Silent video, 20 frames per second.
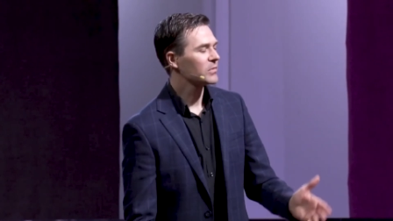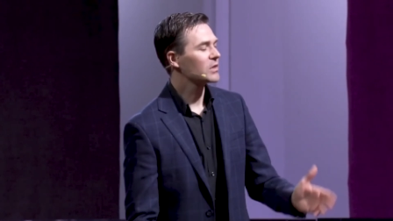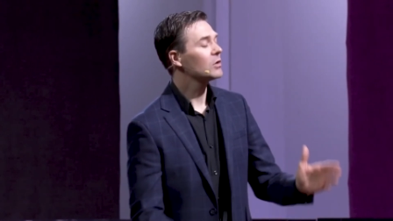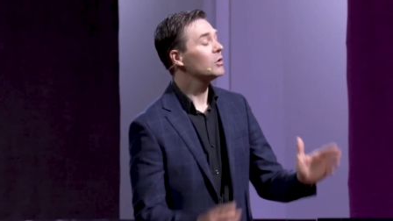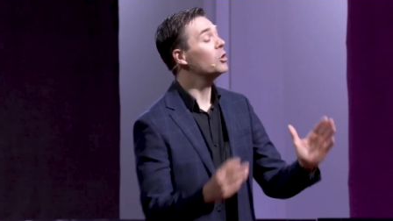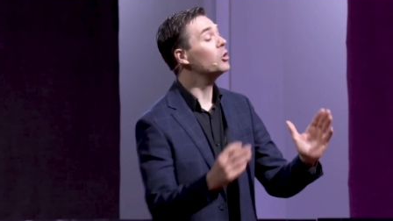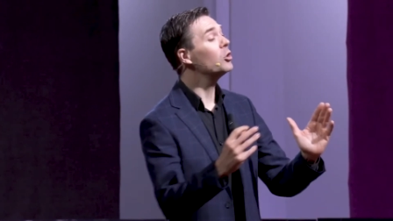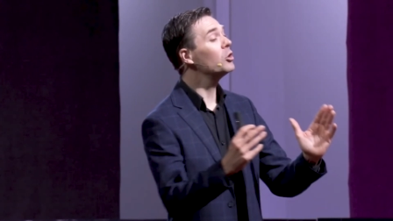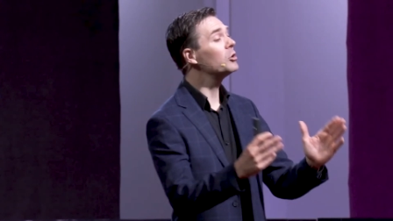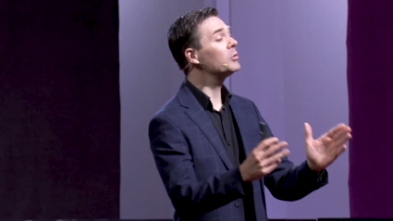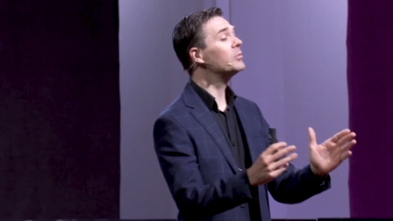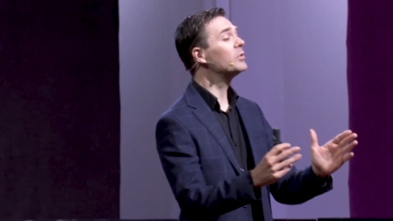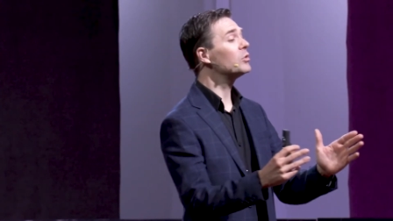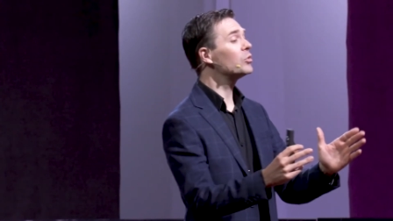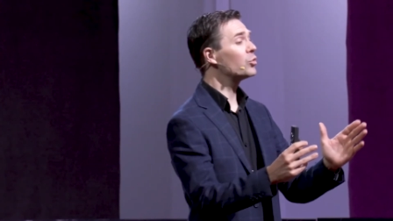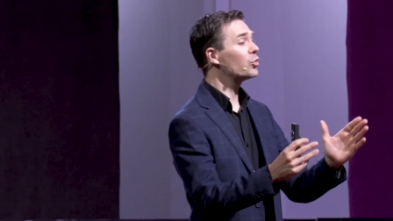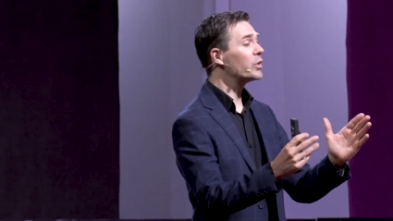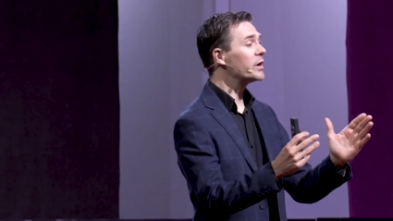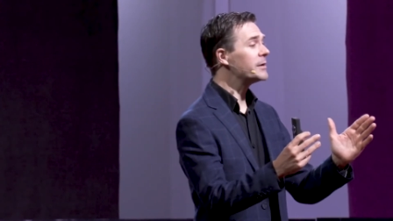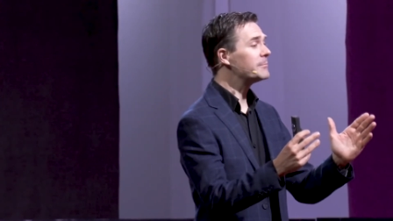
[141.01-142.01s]

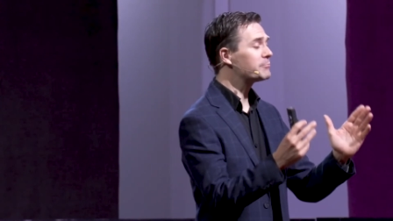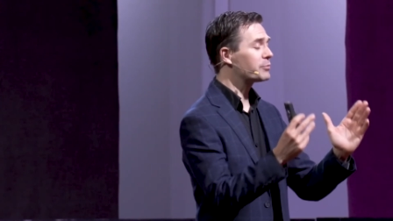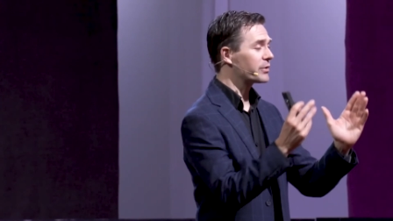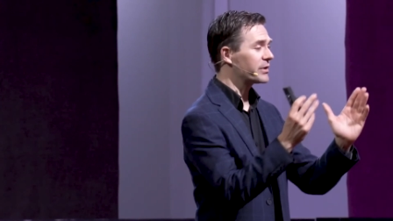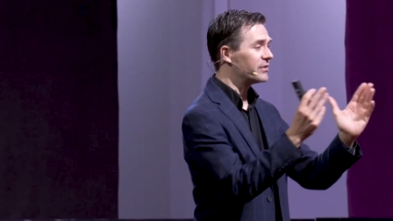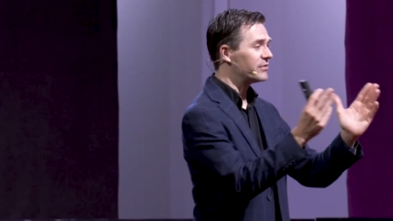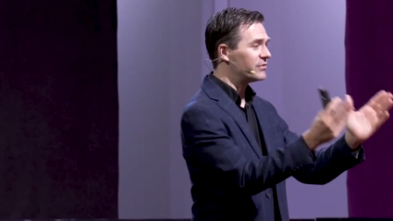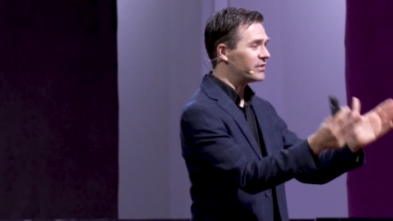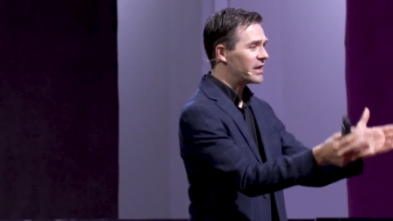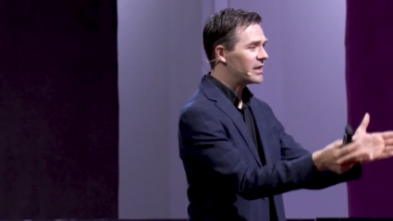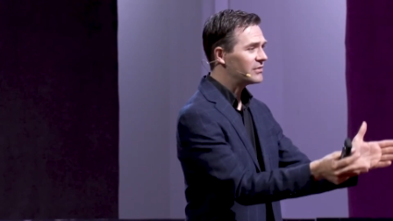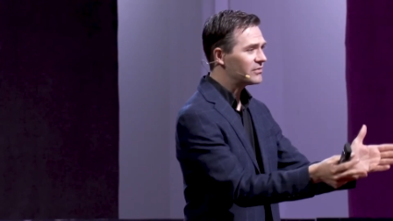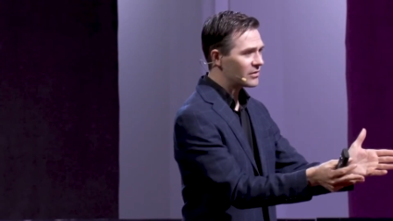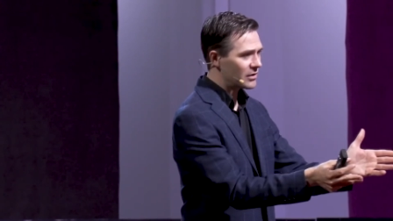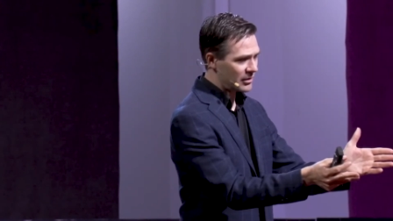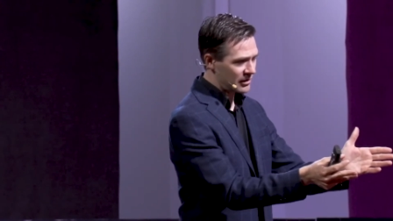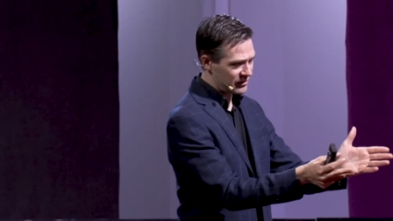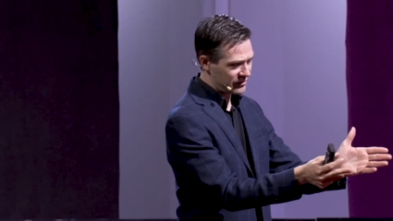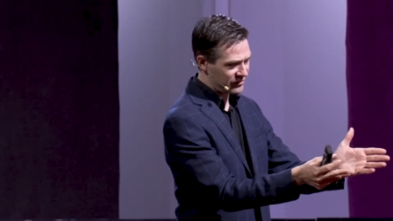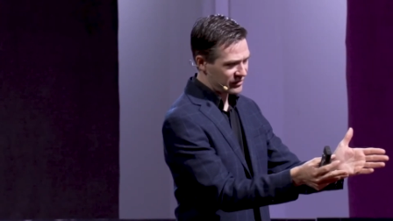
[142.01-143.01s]
whom we present
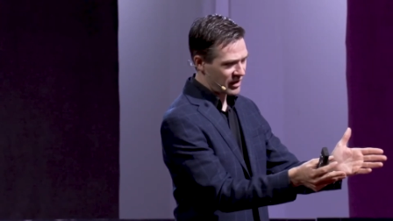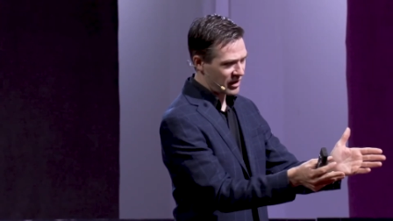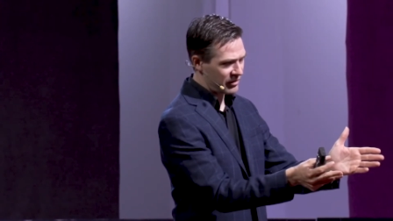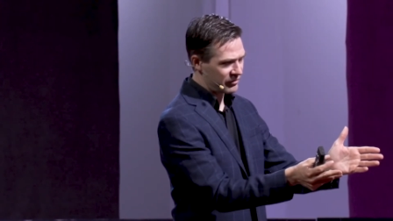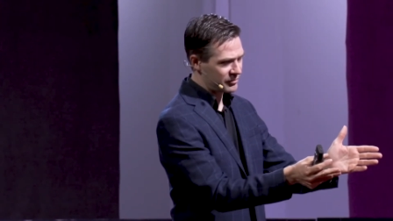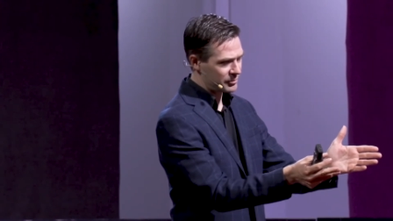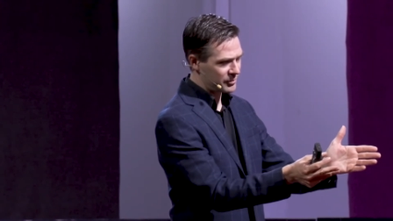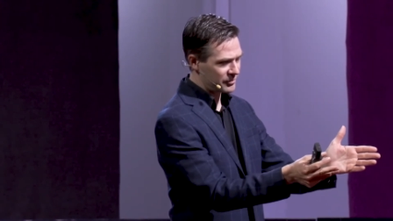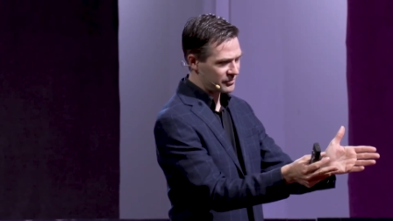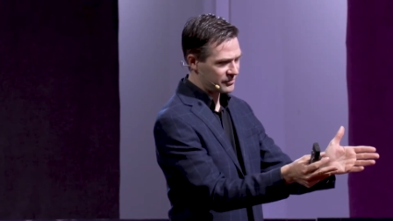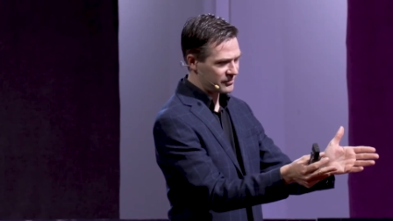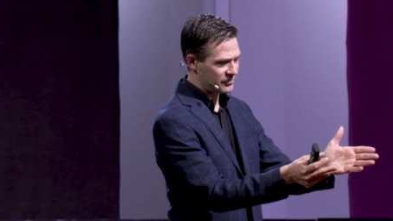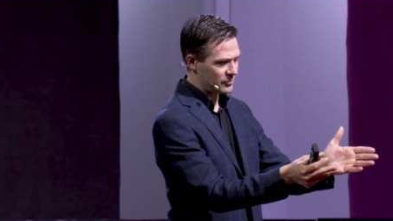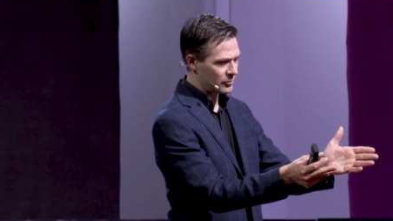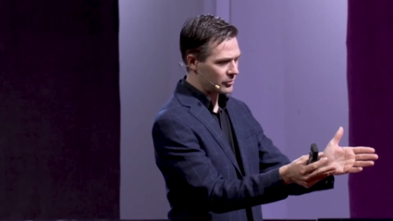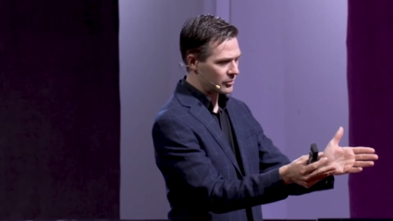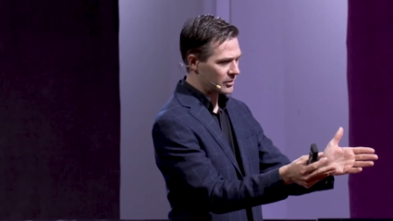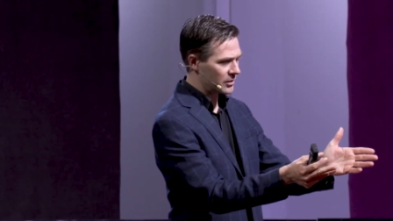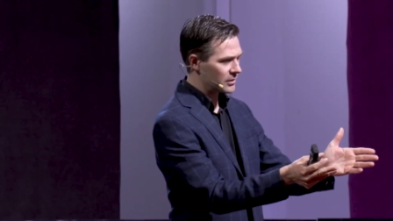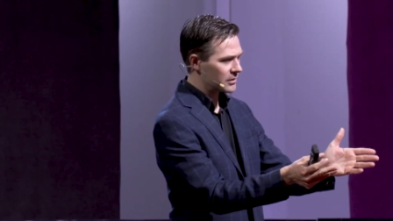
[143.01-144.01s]
ourselves
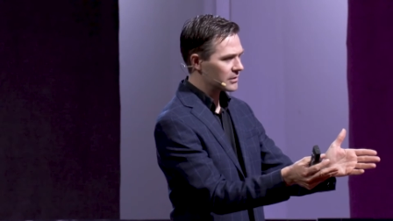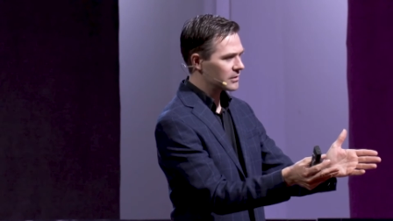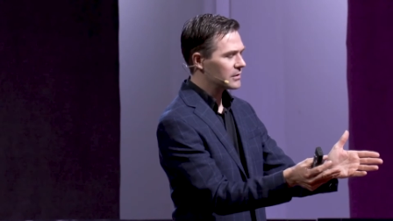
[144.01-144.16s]
before